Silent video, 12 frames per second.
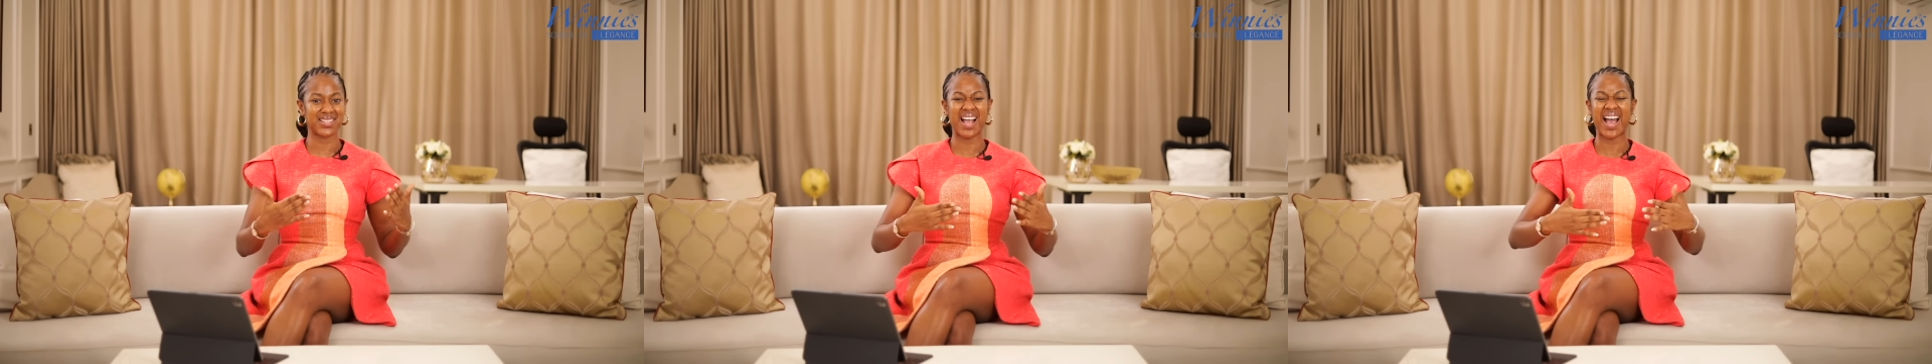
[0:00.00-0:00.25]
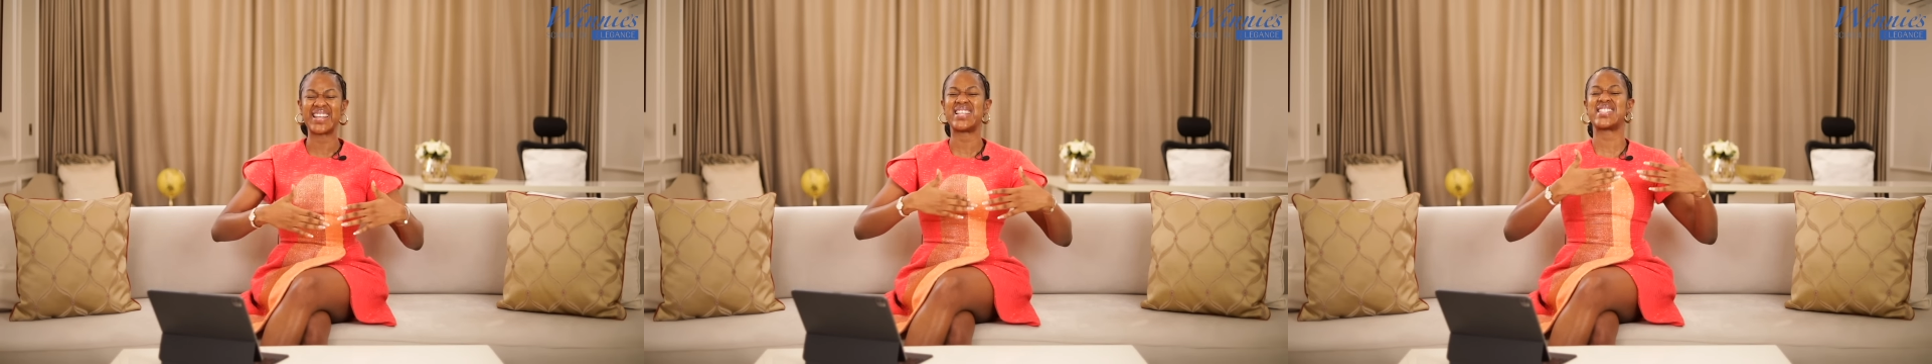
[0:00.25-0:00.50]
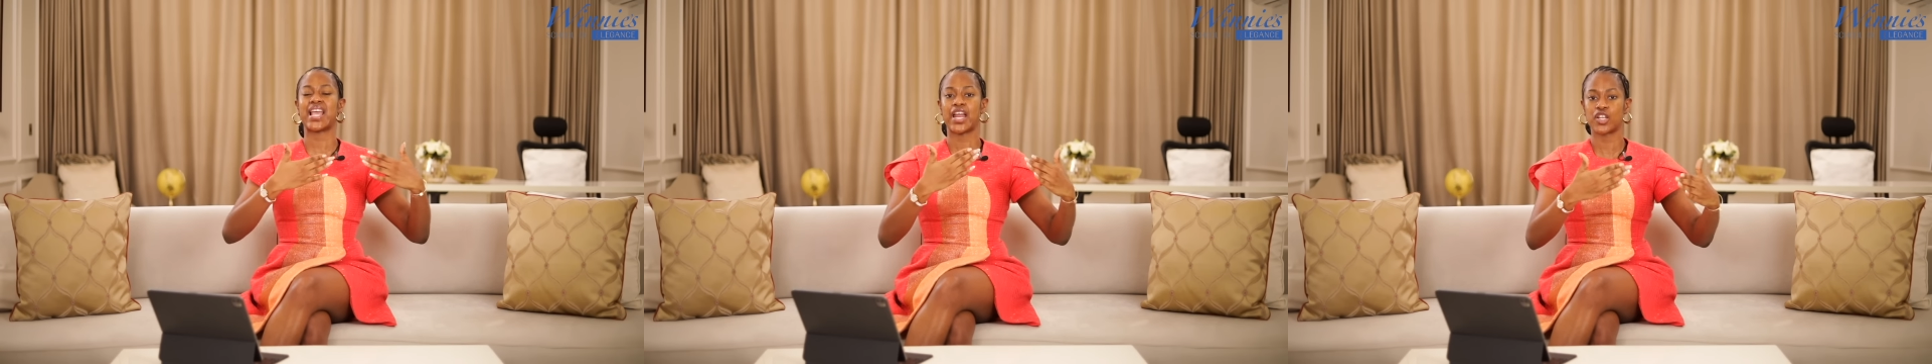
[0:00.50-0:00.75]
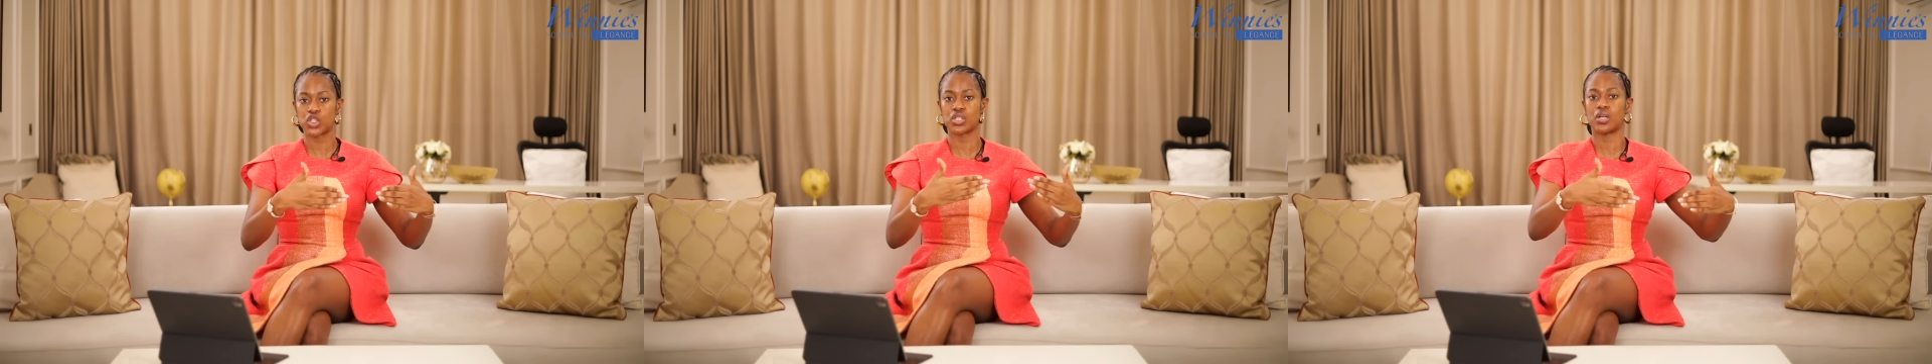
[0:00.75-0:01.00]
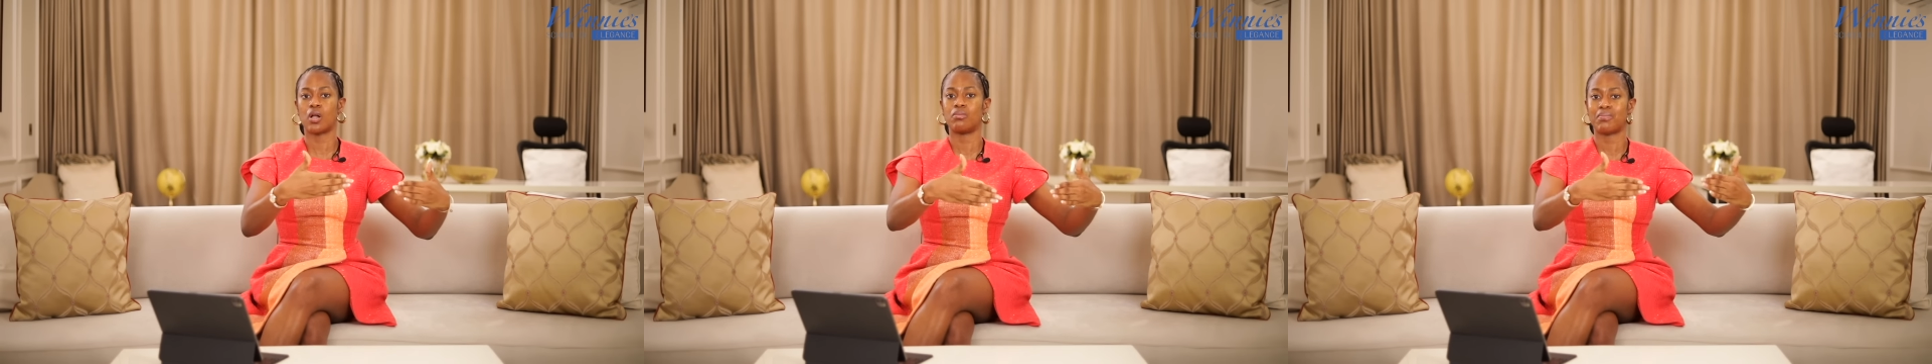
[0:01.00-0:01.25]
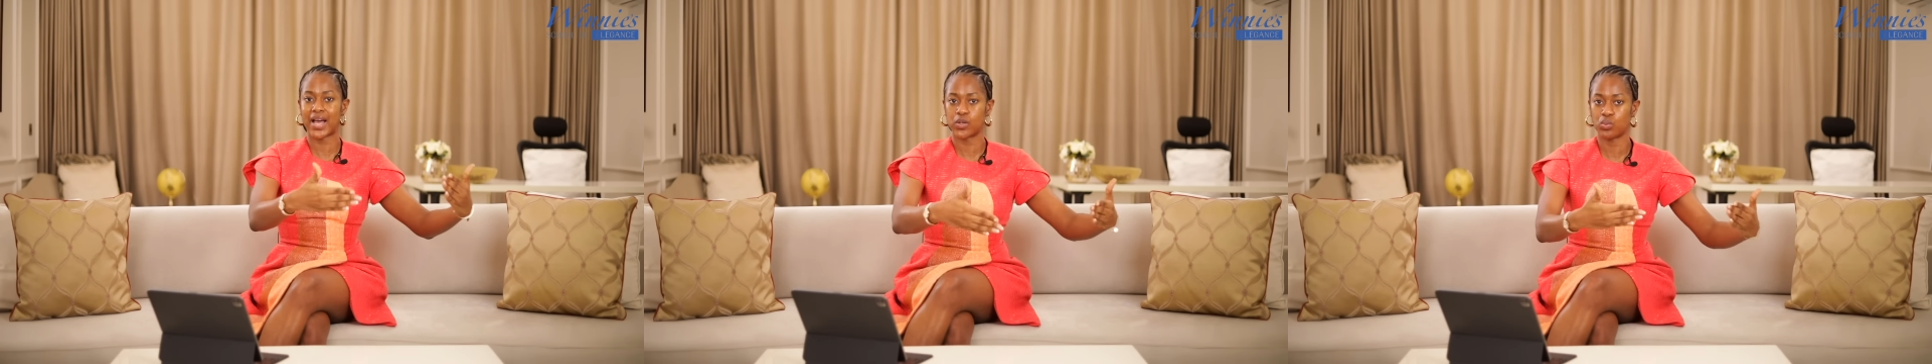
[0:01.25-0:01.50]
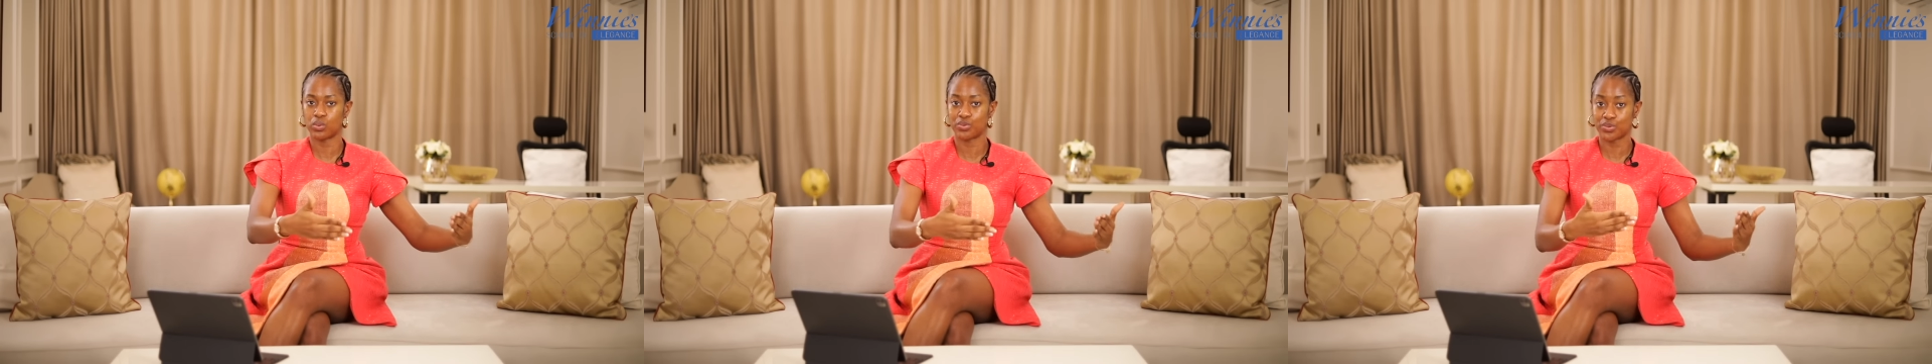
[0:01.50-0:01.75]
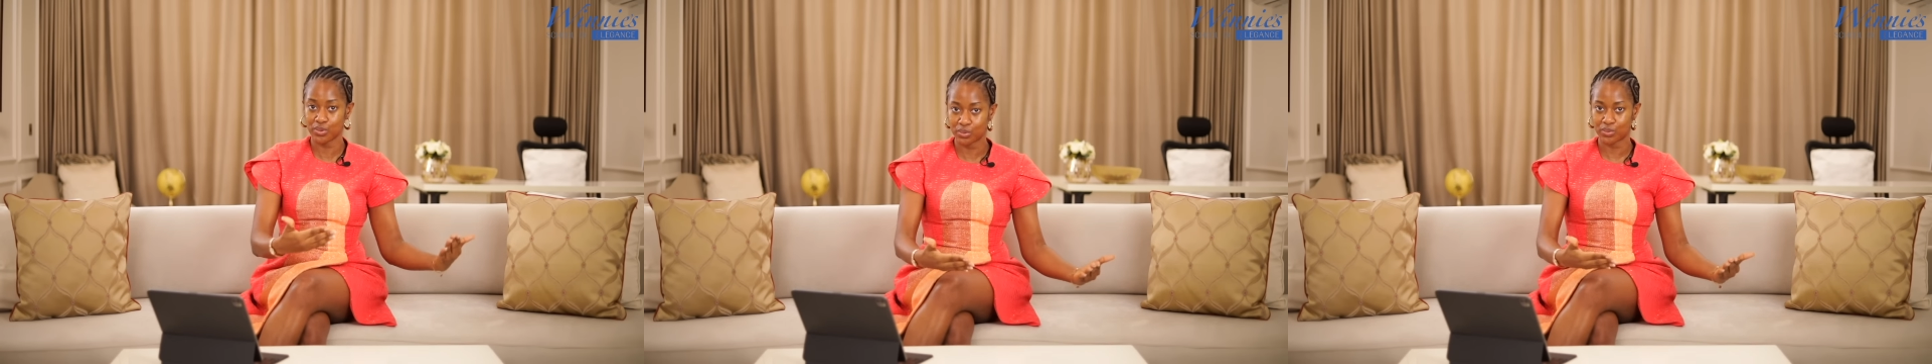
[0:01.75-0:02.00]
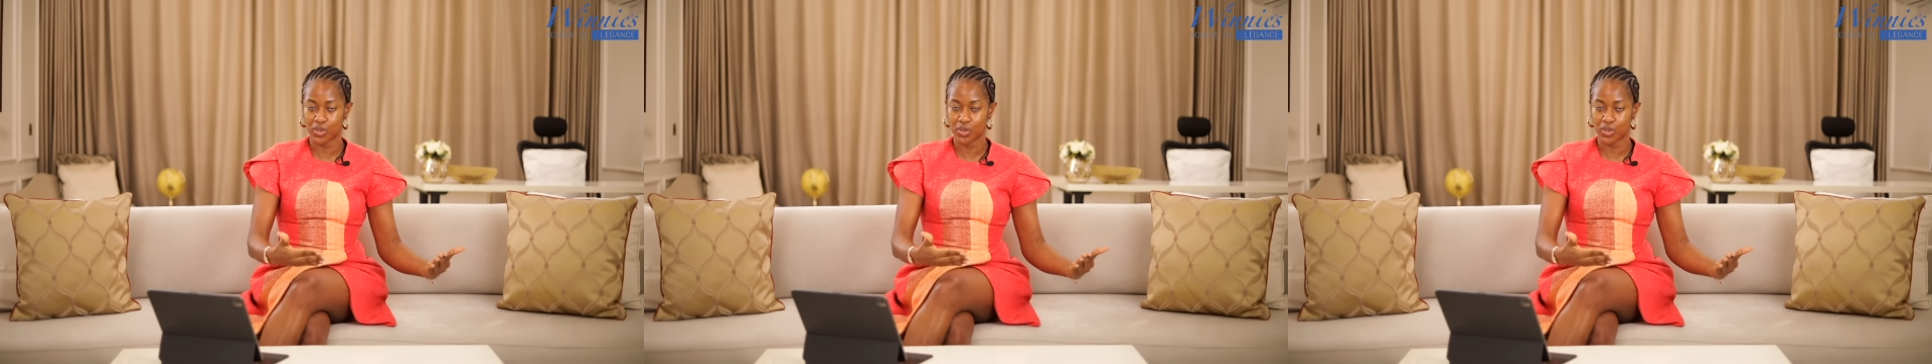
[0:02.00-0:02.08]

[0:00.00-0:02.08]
an intentional man will do.